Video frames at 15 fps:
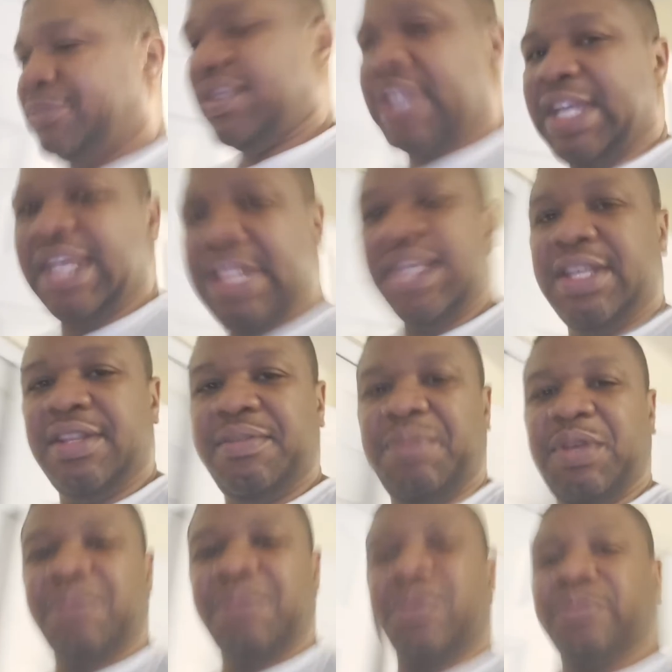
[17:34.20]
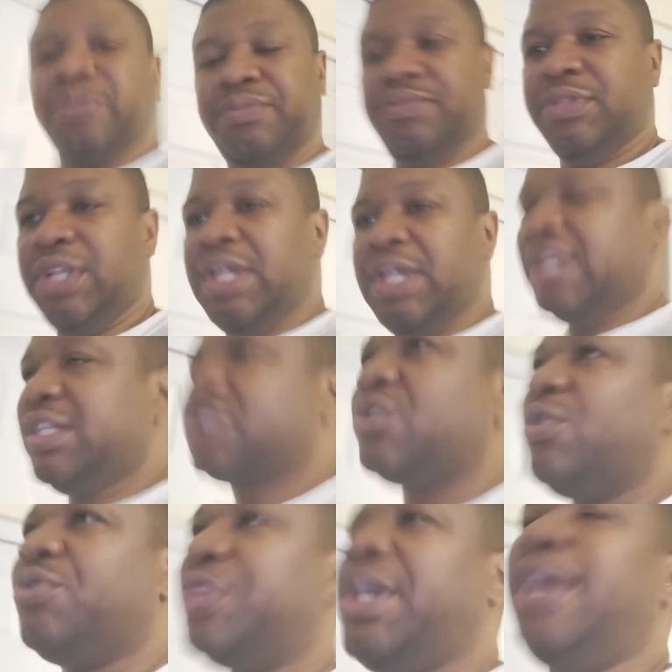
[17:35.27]
Indian people.
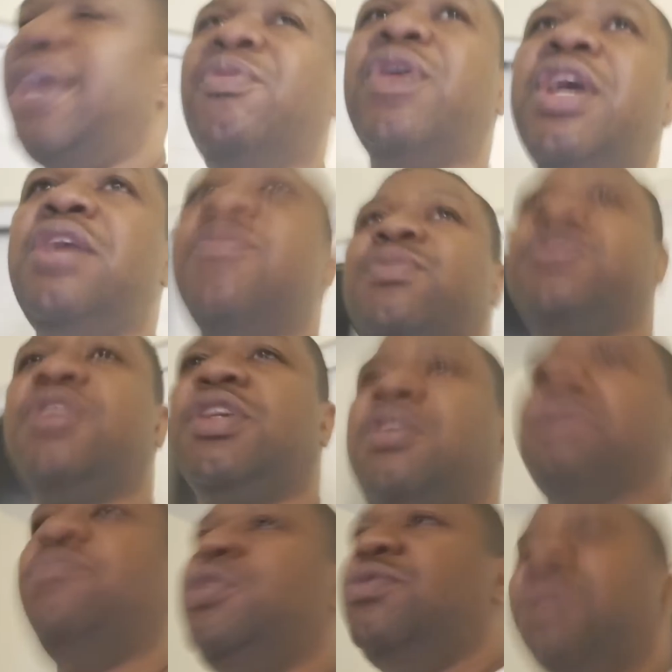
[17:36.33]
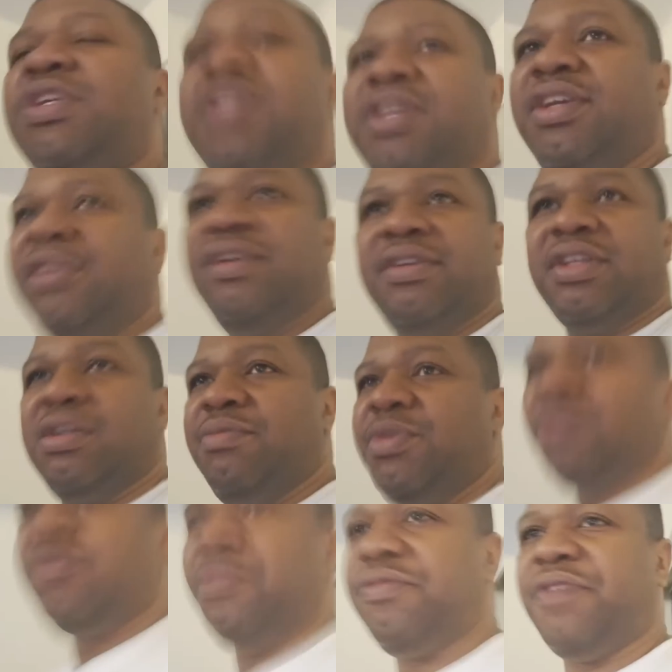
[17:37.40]
So they were able to
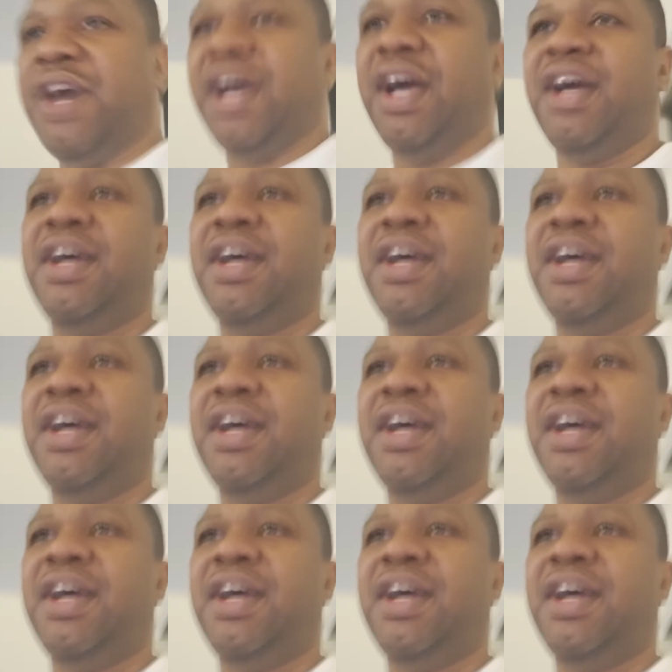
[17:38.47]
communify,